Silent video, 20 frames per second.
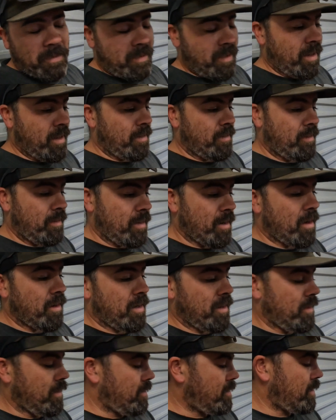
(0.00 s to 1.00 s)
then you don't
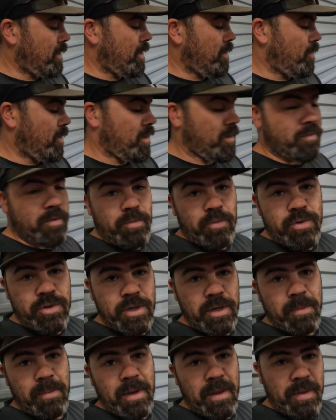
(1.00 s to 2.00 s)
need to hear me dribble
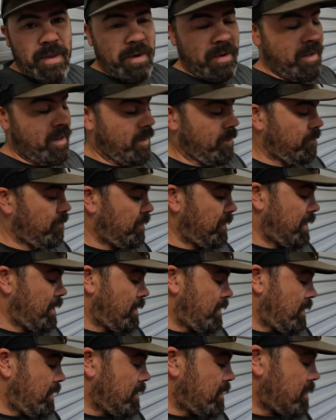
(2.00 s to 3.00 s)
shit about that again.
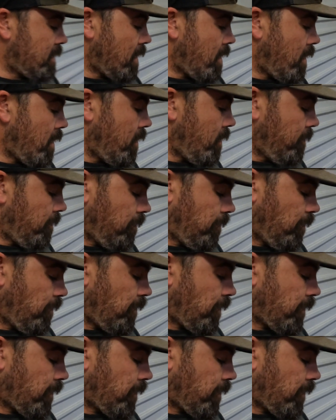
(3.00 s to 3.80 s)
So